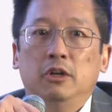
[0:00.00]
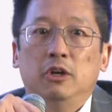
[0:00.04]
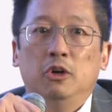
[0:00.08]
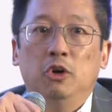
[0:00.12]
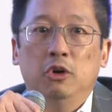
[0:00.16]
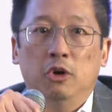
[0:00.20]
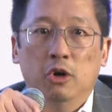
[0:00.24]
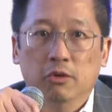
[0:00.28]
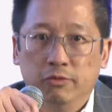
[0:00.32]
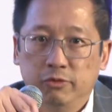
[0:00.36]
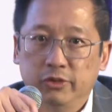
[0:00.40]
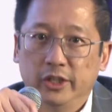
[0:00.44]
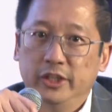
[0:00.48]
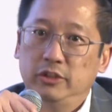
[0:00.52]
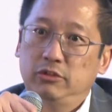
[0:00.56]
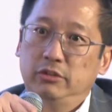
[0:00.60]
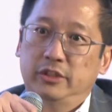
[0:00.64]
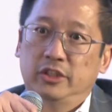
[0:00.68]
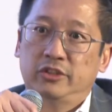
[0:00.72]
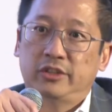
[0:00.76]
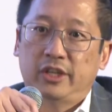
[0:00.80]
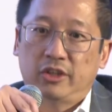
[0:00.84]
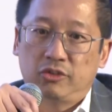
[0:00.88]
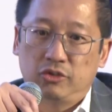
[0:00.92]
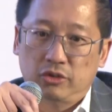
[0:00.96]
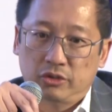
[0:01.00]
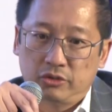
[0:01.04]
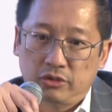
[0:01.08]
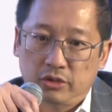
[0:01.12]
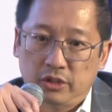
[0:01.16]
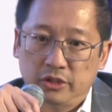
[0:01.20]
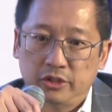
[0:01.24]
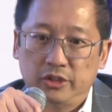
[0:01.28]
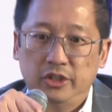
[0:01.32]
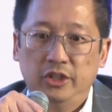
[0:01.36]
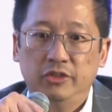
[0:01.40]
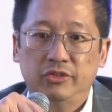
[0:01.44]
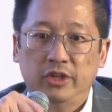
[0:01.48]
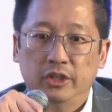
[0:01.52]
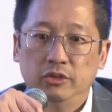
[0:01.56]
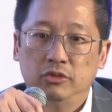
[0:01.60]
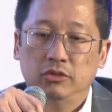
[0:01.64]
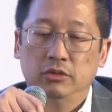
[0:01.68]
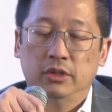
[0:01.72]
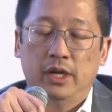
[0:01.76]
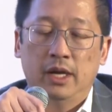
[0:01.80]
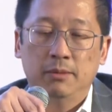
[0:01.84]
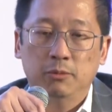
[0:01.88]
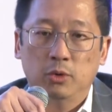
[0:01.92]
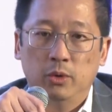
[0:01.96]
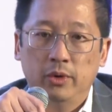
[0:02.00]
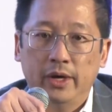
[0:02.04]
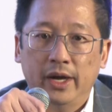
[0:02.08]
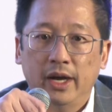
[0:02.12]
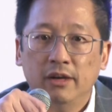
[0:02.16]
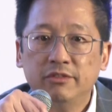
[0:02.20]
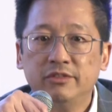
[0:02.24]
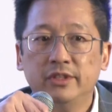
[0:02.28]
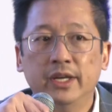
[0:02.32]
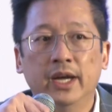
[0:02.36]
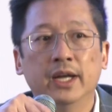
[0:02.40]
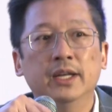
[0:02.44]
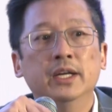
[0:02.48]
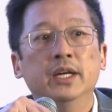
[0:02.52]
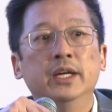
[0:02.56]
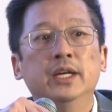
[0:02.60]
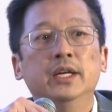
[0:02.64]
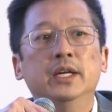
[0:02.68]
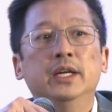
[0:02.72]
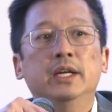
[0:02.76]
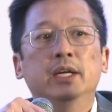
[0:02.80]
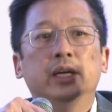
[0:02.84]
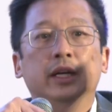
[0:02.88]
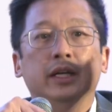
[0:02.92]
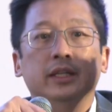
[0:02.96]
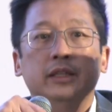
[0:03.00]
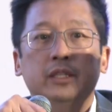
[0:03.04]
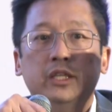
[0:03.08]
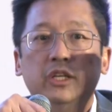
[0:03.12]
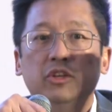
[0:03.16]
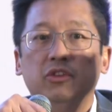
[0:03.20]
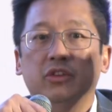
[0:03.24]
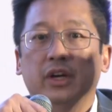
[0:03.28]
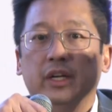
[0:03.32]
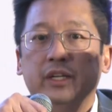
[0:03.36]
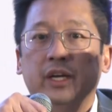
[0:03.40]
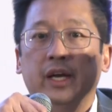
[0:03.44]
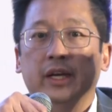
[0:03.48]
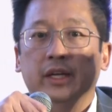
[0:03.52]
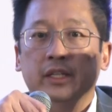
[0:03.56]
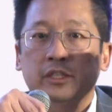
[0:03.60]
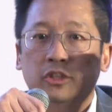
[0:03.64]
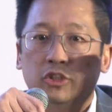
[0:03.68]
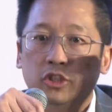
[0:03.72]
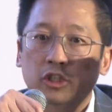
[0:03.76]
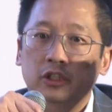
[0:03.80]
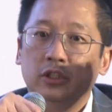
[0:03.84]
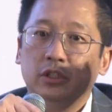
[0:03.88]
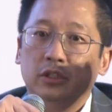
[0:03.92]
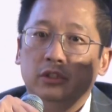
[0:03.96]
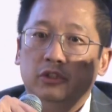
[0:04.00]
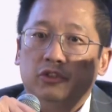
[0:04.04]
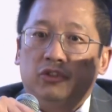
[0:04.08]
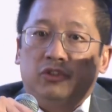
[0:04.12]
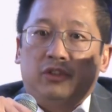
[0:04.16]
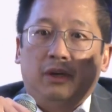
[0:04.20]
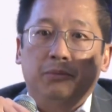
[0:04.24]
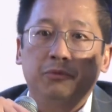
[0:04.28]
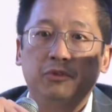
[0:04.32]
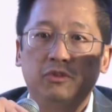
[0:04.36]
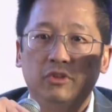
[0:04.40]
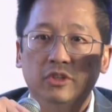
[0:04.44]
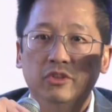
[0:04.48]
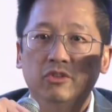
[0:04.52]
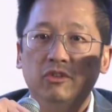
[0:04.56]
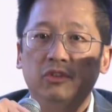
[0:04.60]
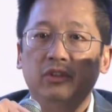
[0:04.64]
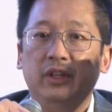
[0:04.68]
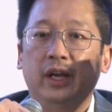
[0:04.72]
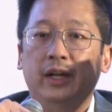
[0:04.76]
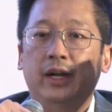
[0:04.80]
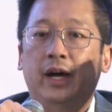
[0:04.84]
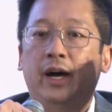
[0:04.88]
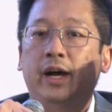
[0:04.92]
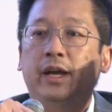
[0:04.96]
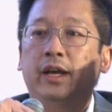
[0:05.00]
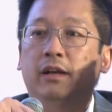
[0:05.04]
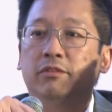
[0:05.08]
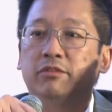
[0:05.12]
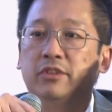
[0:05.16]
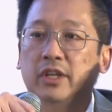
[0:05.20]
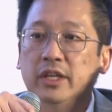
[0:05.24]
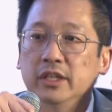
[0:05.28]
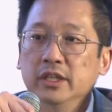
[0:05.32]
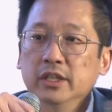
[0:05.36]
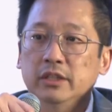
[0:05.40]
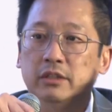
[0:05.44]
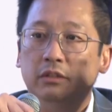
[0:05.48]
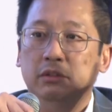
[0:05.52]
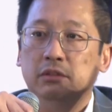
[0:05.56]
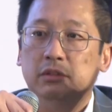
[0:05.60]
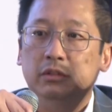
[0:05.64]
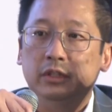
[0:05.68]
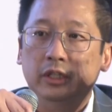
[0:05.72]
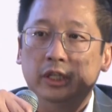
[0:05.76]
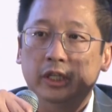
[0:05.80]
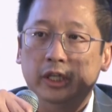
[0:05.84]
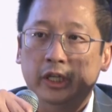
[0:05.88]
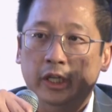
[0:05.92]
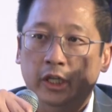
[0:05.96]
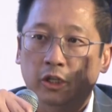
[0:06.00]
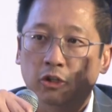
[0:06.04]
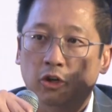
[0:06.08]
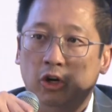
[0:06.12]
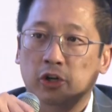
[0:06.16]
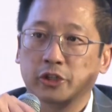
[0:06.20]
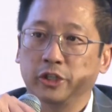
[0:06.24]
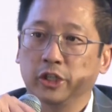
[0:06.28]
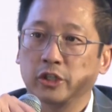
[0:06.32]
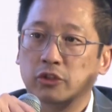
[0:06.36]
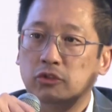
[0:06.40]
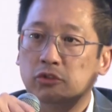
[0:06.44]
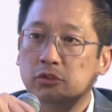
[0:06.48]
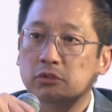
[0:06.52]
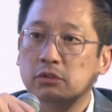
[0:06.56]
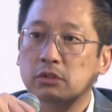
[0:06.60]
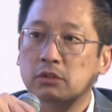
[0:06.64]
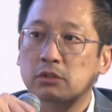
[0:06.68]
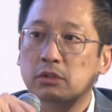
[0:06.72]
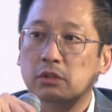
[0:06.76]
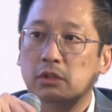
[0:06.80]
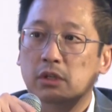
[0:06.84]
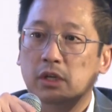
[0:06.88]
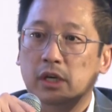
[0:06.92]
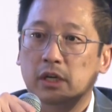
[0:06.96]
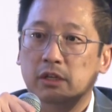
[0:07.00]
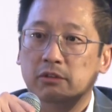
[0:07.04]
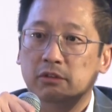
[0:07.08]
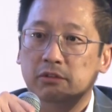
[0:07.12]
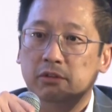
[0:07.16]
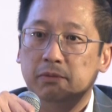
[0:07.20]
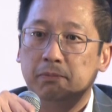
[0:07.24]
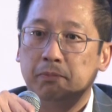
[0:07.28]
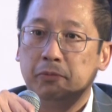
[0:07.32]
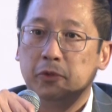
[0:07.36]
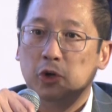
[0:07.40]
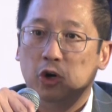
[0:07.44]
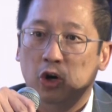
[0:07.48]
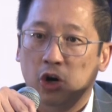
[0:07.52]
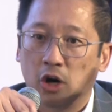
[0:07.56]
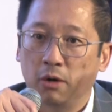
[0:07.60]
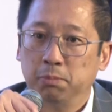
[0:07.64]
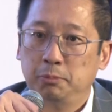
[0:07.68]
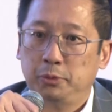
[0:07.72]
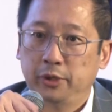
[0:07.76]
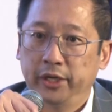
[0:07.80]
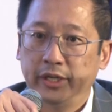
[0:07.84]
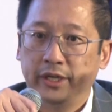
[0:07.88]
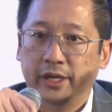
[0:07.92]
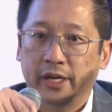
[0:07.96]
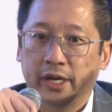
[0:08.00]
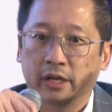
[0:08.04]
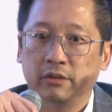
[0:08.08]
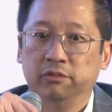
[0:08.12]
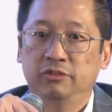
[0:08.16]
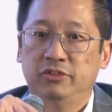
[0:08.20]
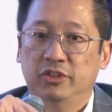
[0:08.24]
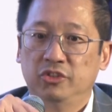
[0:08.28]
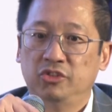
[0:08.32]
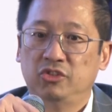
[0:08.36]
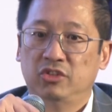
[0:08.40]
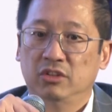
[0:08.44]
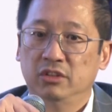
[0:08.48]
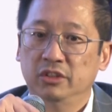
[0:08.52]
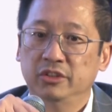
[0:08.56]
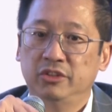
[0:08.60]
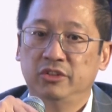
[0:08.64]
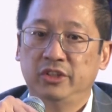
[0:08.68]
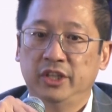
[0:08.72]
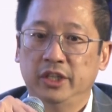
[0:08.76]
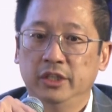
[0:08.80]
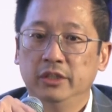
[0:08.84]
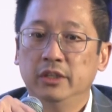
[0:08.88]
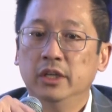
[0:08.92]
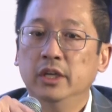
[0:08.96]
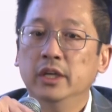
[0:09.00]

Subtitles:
hopefully to the tax authorities and to MOF, that these are the additional substance that I have taken in order to operate and facilitate